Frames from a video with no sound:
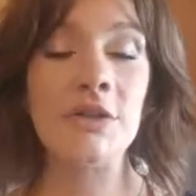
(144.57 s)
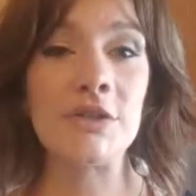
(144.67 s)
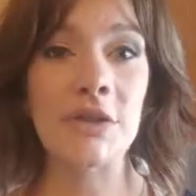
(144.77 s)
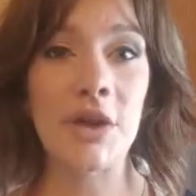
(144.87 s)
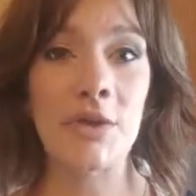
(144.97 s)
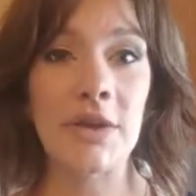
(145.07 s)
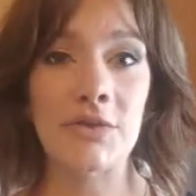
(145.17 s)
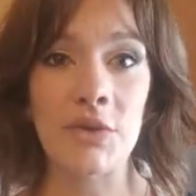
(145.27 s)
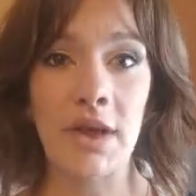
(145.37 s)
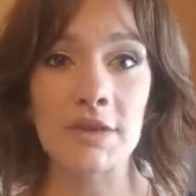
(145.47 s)
So
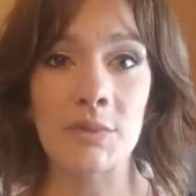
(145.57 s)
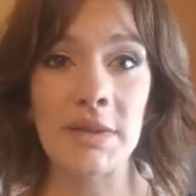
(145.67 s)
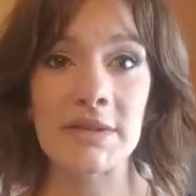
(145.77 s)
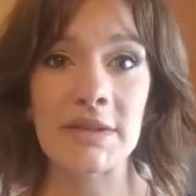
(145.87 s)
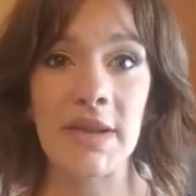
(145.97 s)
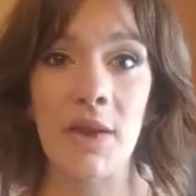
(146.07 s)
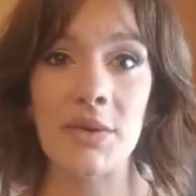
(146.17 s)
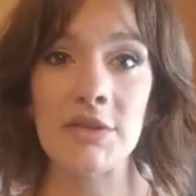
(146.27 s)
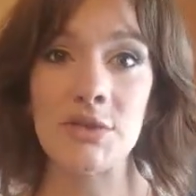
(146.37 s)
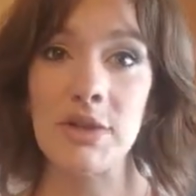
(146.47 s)
if you guys want to see how
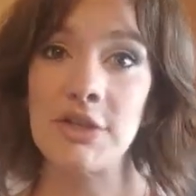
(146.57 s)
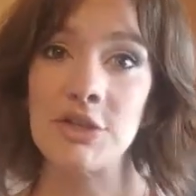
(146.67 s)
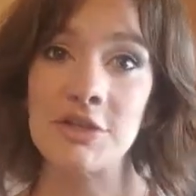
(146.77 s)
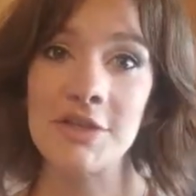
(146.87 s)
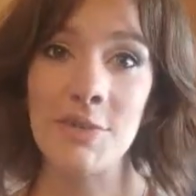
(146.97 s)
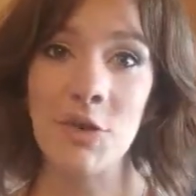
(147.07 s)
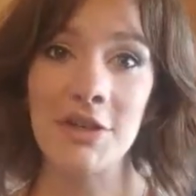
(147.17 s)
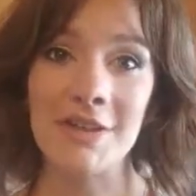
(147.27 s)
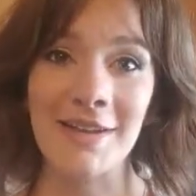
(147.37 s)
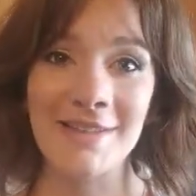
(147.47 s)
I do it, then just keep
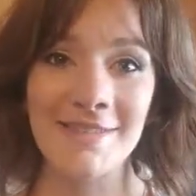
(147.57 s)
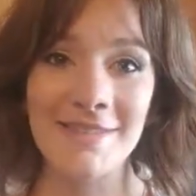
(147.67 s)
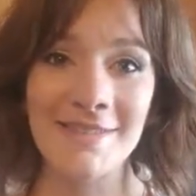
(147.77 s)
watching.